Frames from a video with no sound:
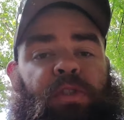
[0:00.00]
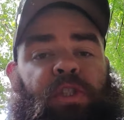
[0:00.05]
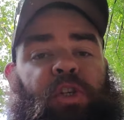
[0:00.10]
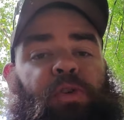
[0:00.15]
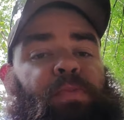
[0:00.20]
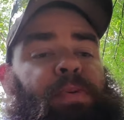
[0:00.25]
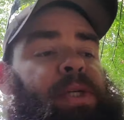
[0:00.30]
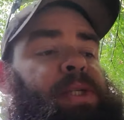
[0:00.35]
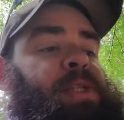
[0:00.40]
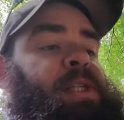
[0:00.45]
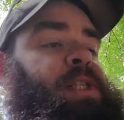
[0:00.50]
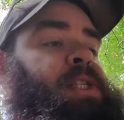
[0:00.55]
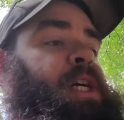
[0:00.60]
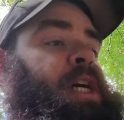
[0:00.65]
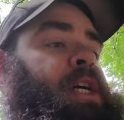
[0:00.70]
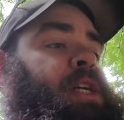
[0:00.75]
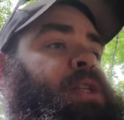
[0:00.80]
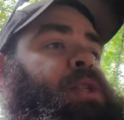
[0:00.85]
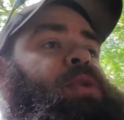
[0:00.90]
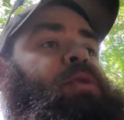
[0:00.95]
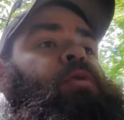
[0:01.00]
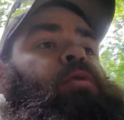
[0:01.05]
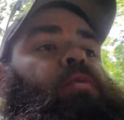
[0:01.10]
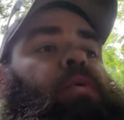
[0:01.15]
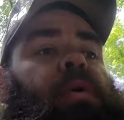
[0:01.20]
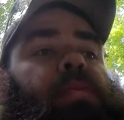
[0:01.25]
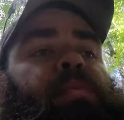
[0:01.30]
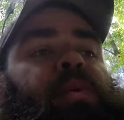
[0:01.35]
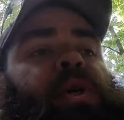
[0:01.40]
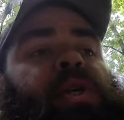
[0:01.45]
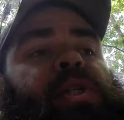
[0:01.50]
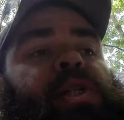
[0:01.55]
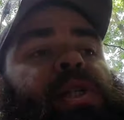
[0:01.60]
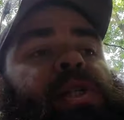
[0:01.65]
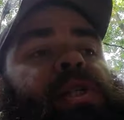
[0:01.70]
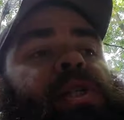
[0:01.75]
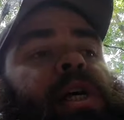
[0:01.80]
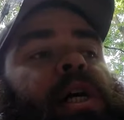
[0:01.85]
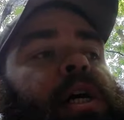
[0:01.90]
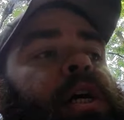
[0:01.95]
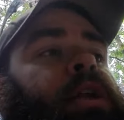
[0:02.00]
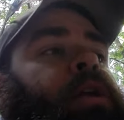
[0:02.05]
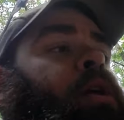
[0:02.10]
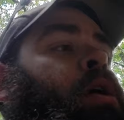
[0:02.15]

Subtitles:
two-piece designs to a one-piece design.